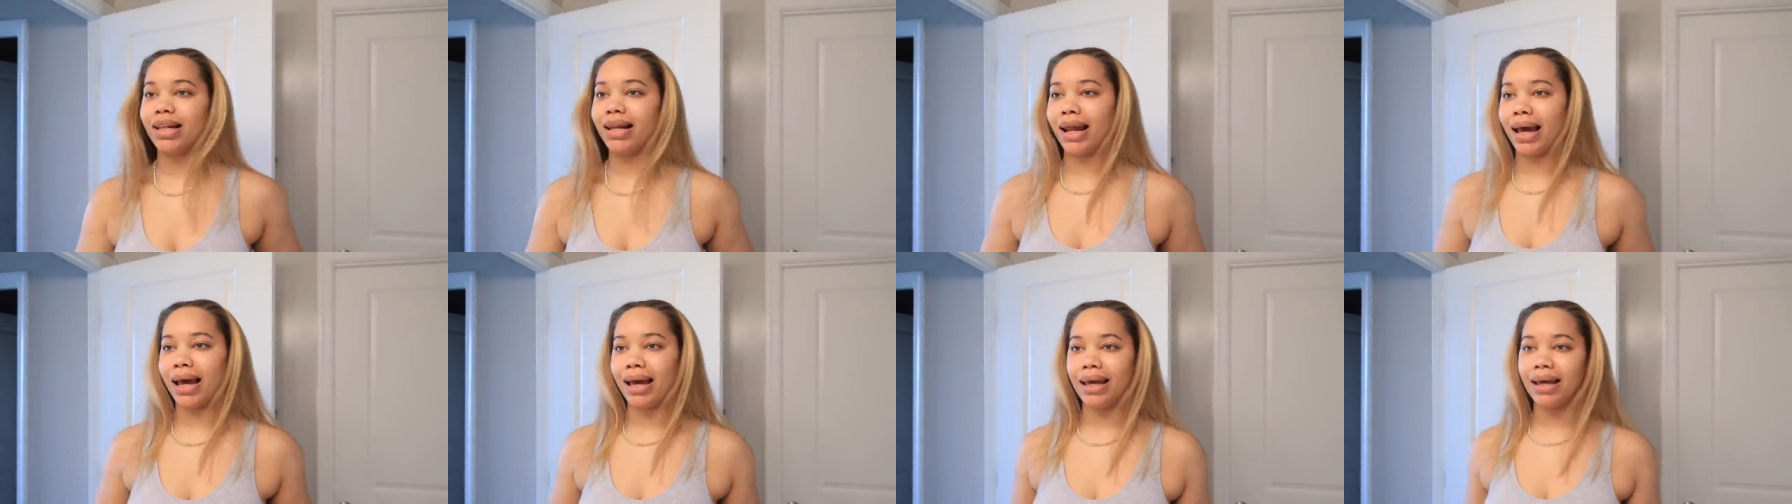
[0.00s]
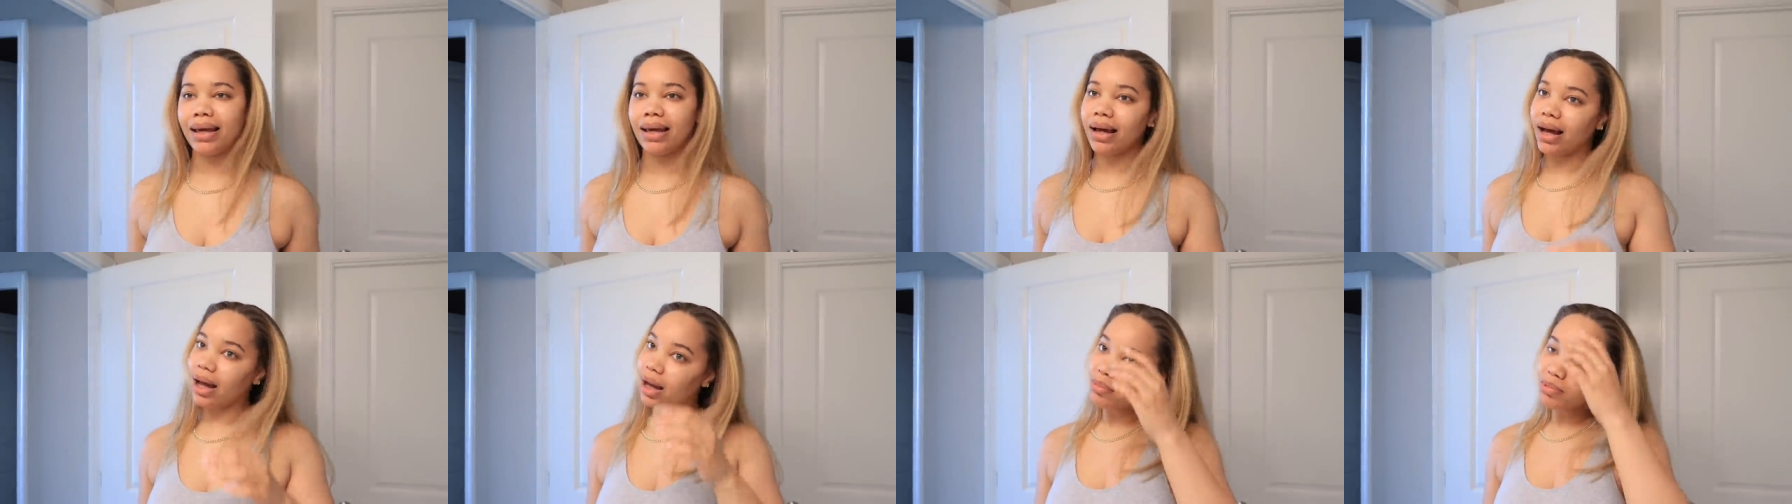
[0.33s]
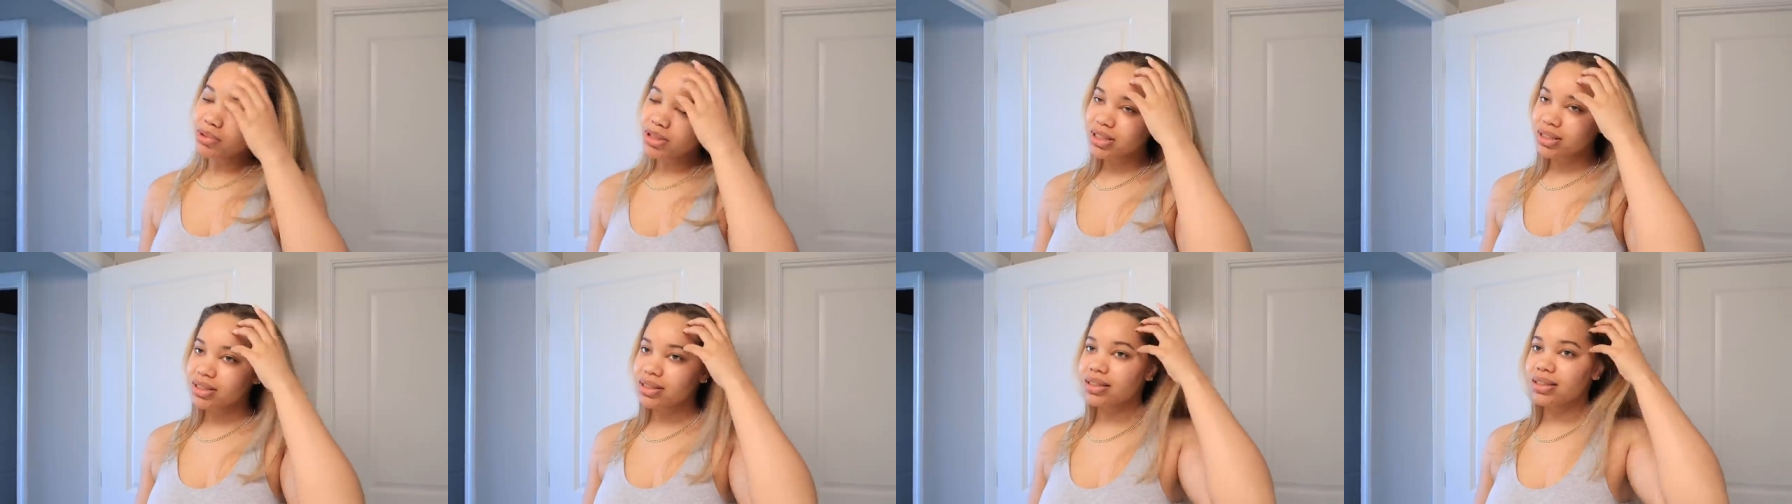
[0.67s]
Like, I'm
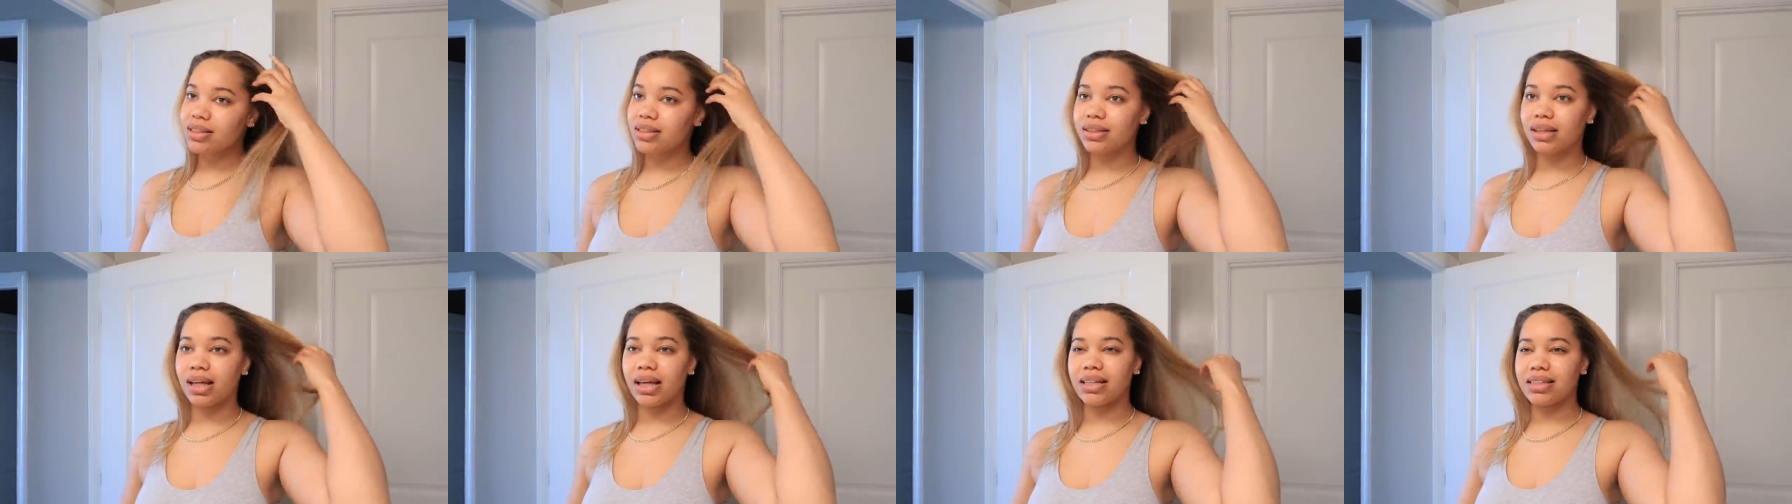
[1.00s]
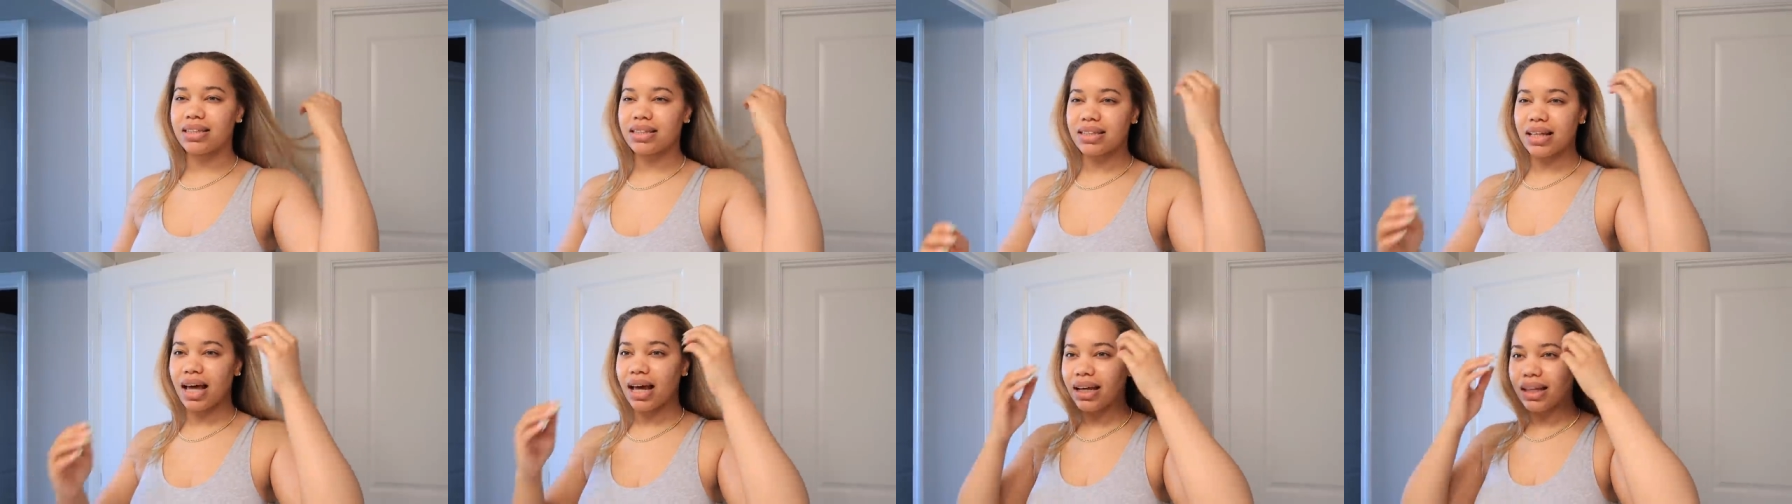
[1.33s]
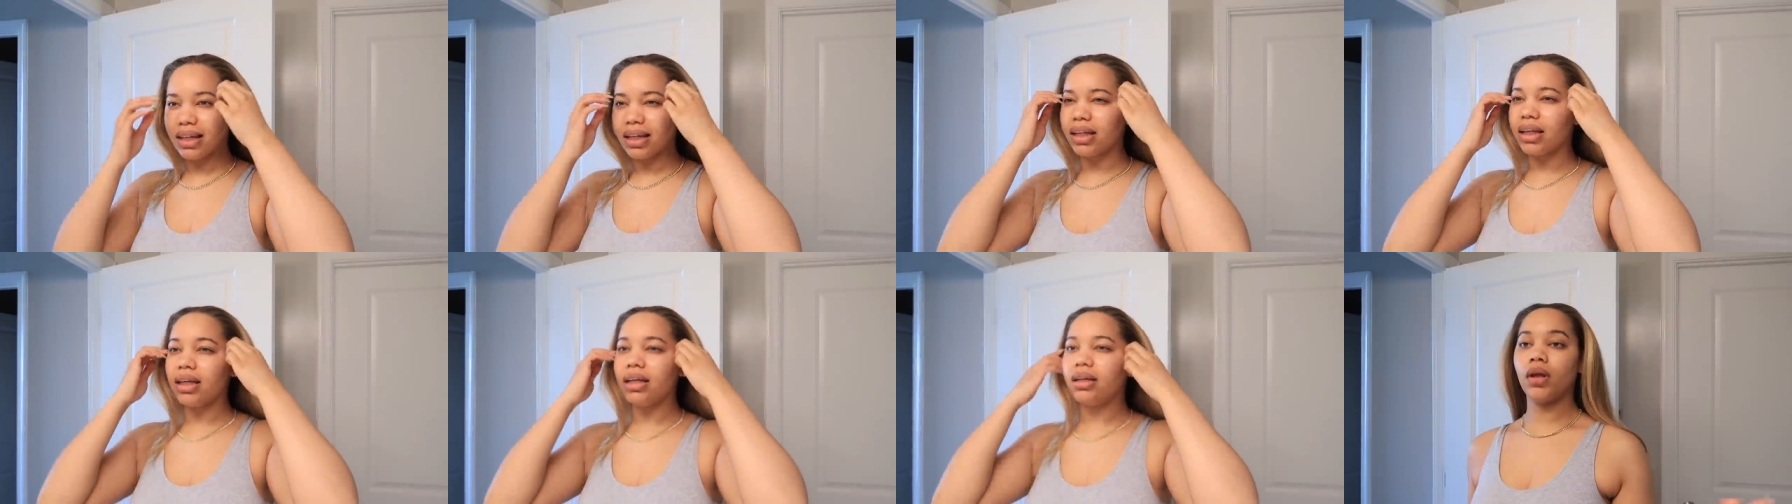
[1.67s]
just
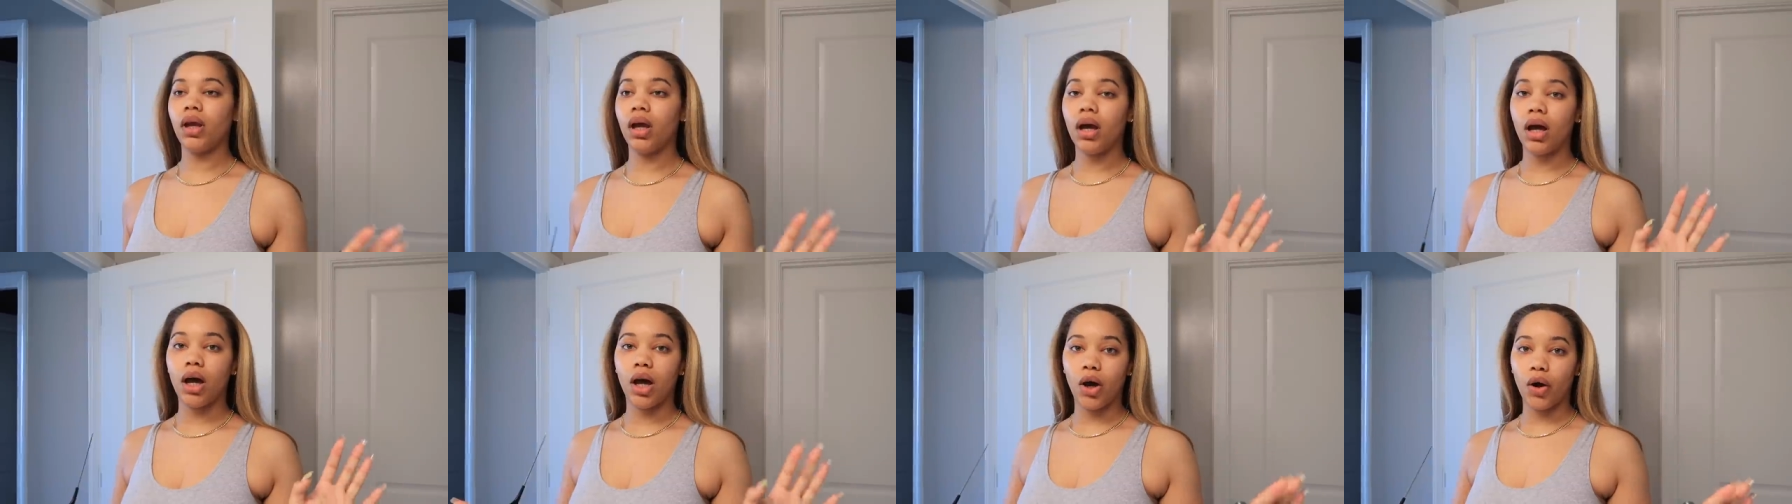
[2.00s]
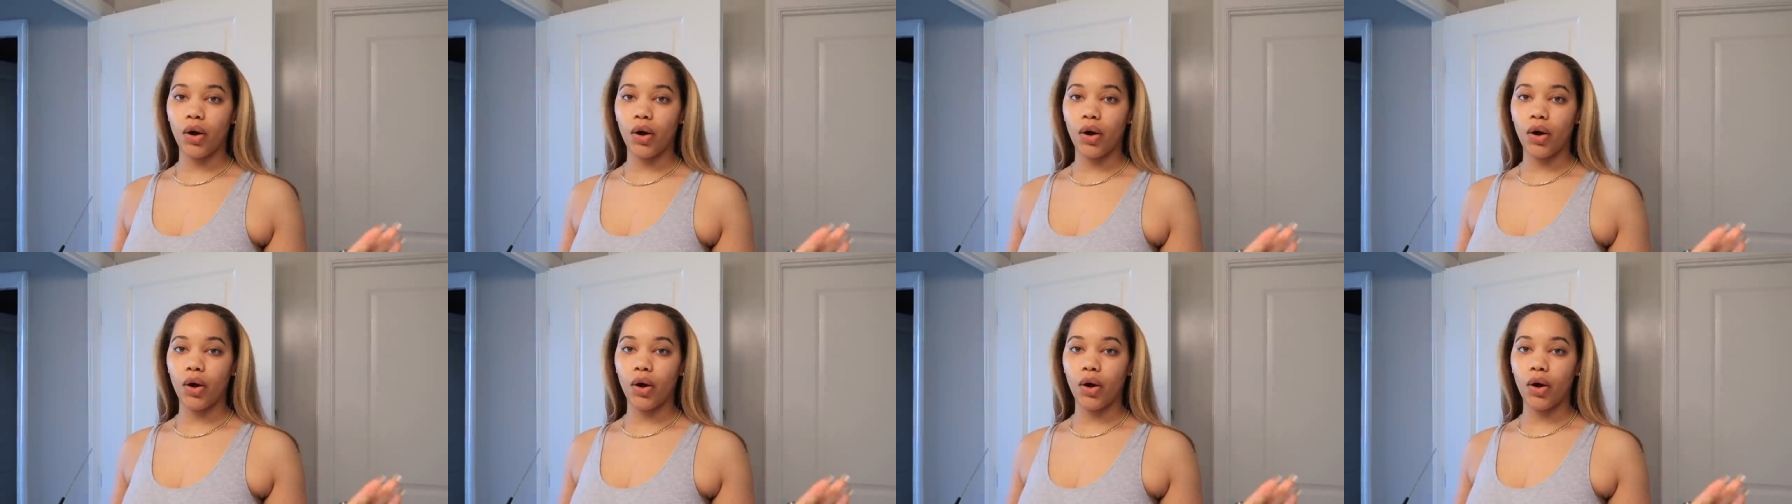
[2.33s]
excited.